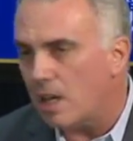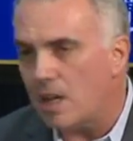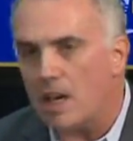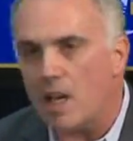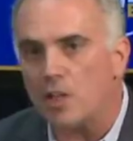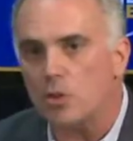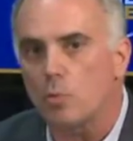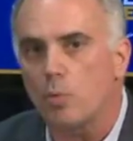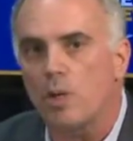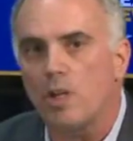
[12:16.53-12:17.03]
and
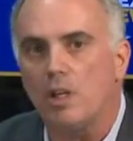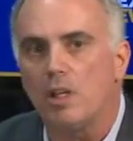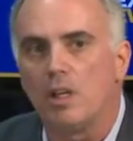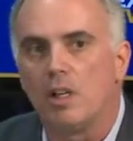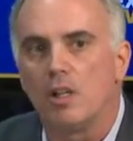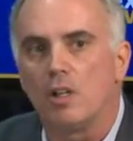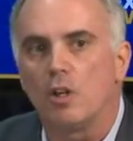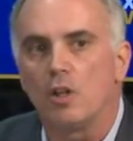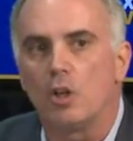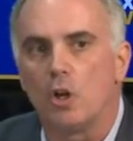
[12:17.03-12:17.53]
as we
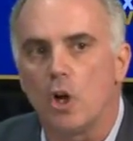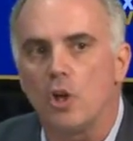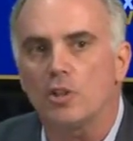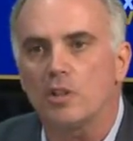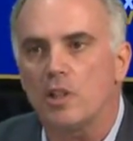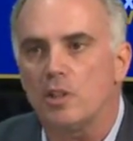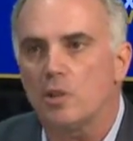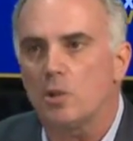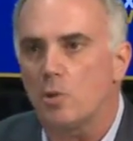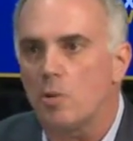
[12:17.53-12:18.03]

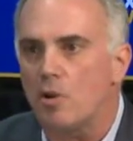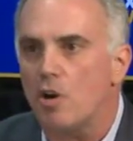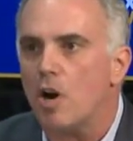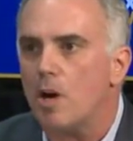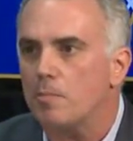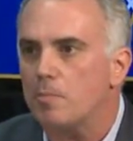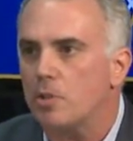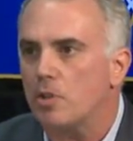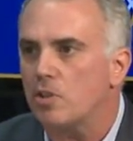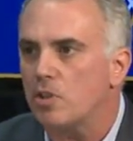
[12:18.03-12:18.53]
looked into our
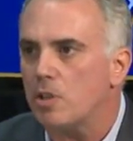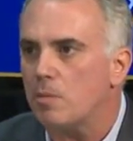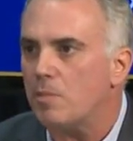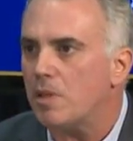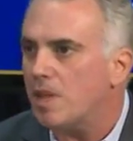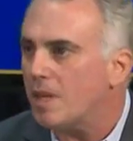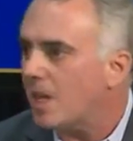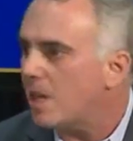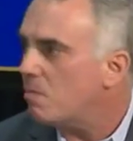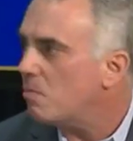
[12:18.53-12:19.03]
options, it
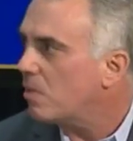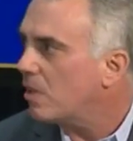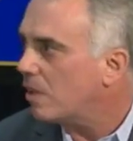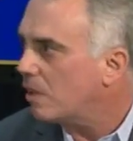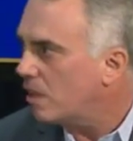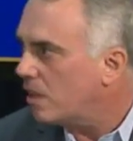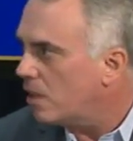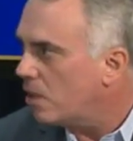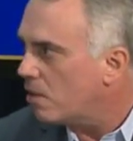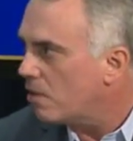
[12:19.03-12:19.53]
became
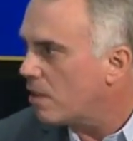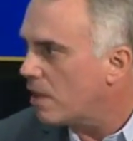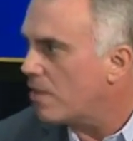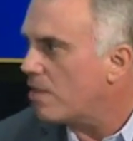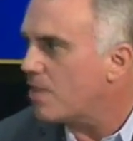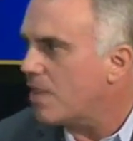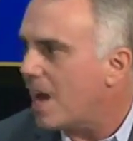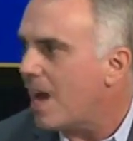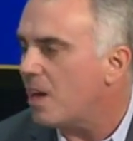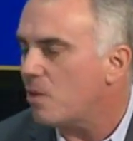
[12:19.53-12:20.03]
clear
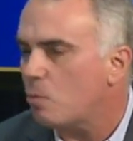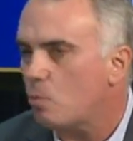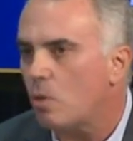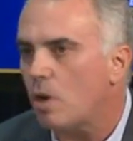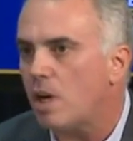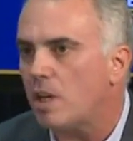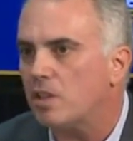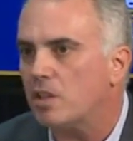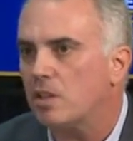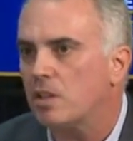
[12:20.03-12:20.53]
that that
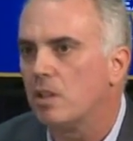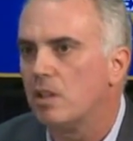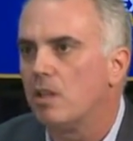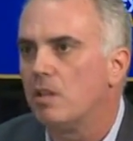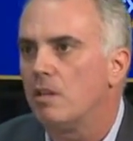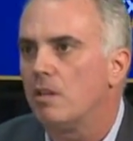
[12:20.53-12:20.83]
was